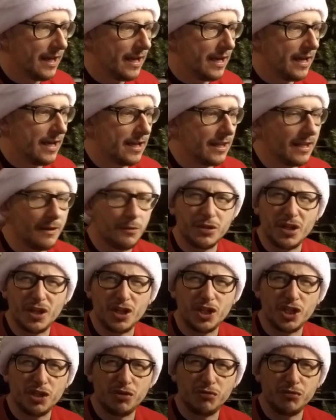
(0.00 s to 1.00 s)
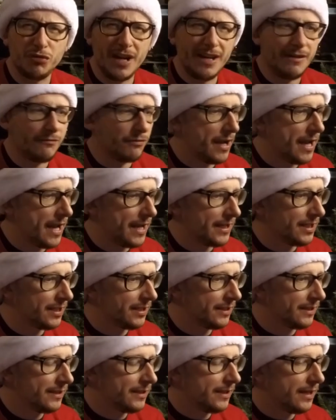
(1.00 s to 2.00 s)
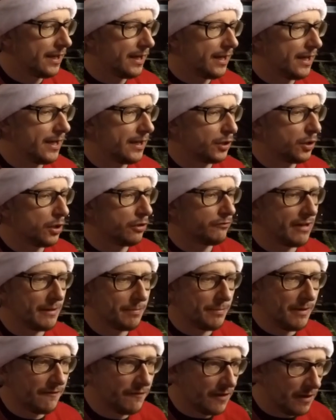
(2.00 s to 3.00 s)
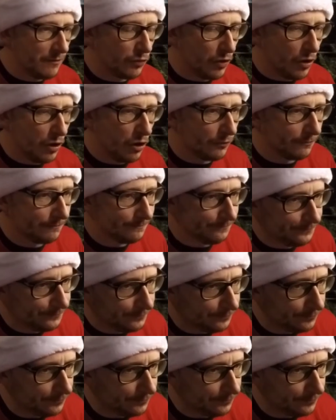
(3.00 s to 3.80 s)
I think it was a straight red. Correct me if I'm wrong.